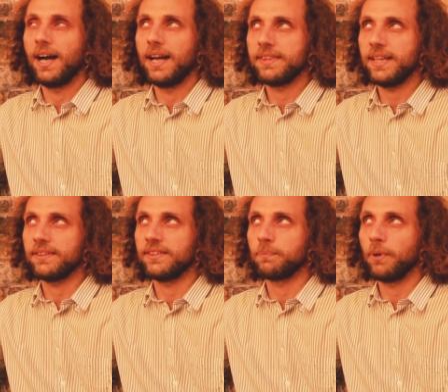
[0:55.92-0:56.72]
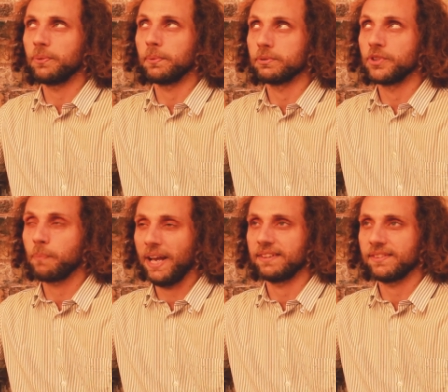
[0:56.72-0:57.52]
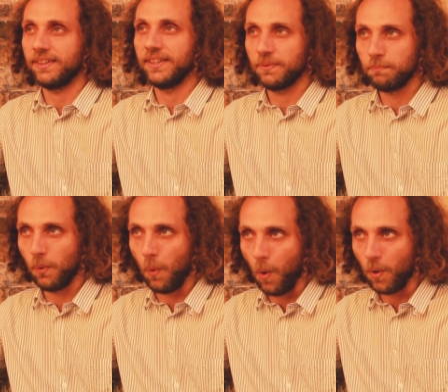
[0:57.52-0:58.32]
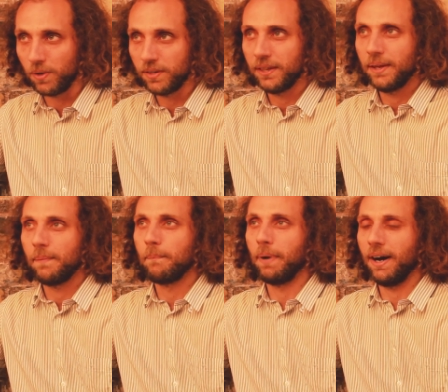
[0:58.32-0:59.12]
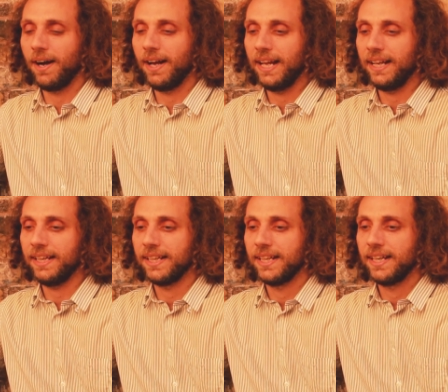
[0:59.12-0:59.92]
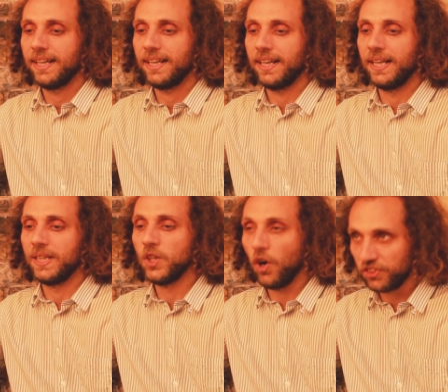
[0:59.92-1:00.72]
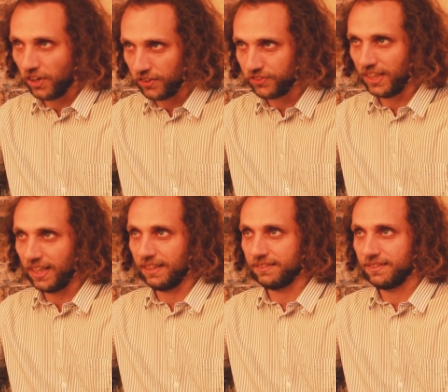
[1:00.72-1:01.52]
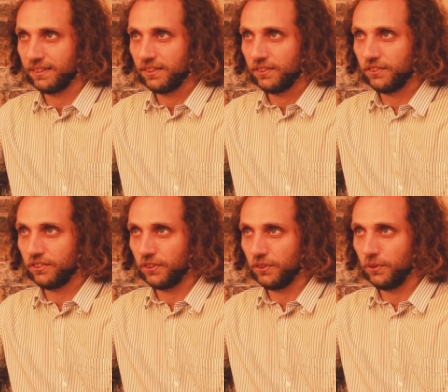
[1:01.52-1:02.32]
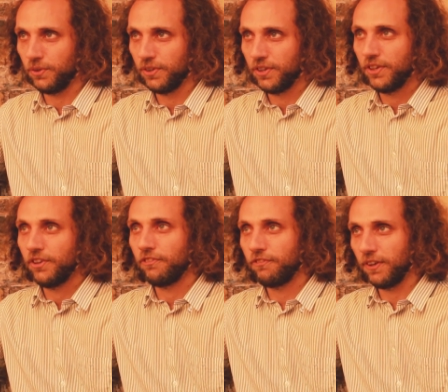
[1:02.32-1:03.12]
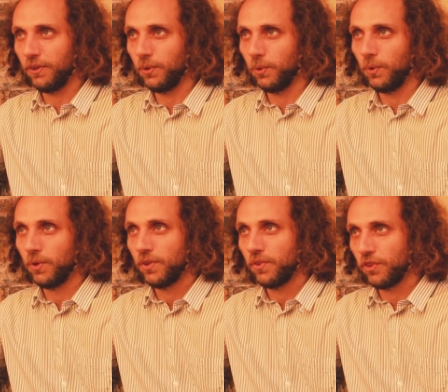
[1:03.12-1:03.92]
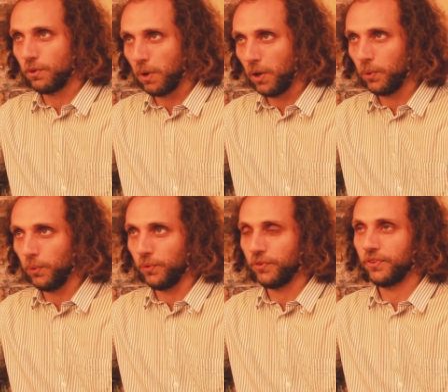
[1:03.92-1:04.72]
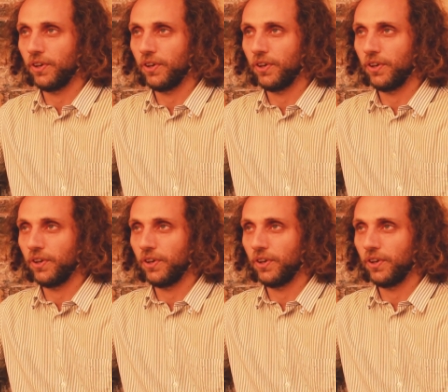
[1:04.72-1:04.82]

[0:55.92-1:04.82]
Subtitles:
I think that it's possible to respect science more by not asking it to fill the roles